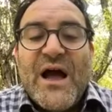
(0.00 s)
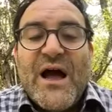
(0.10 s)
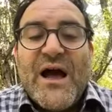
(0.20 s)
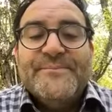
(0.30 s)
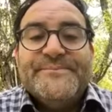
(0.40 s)

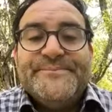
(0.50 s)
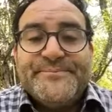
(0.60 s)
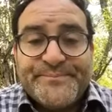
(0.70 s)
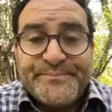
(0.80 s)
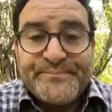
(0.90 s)
Um,
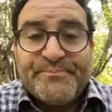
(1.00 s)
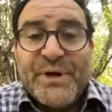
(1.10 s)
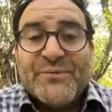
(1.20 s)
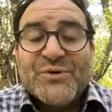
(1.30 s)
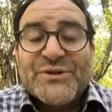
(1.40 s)

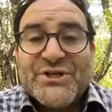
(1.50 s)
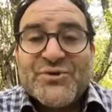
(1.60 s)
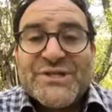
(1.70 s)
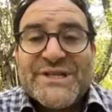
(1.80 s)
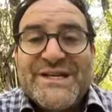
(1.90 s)
but what's
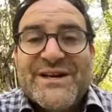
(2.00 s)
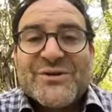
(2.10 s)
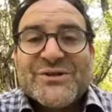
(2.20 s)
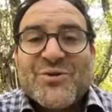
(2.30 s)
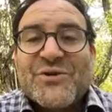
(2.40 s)
interesting
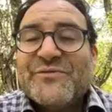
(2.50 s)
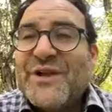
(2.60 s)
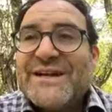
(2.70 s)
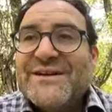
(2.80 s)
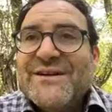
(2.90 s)
here, it's of
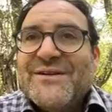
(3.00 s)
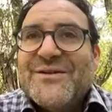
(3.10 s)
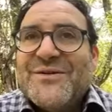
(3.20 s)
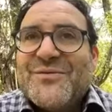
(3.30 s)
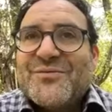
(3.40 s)
like
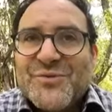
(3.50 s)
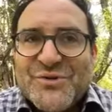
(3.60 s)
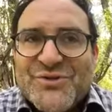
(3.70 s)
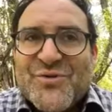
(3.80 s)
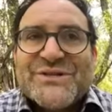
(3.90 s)
we
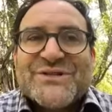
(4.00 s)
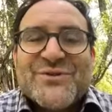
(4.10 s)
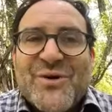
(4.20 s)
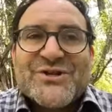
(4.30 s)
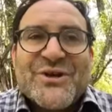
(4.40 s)
just raised the
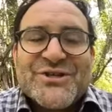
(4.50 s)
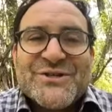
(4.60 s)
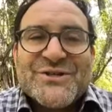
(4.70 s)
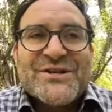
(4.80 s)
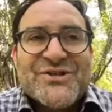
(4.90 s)
question. I
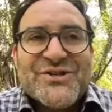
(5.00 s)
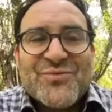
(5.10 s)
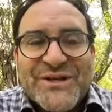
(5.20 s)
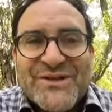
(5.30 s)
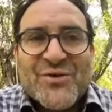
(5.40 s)
just mentioned it, right?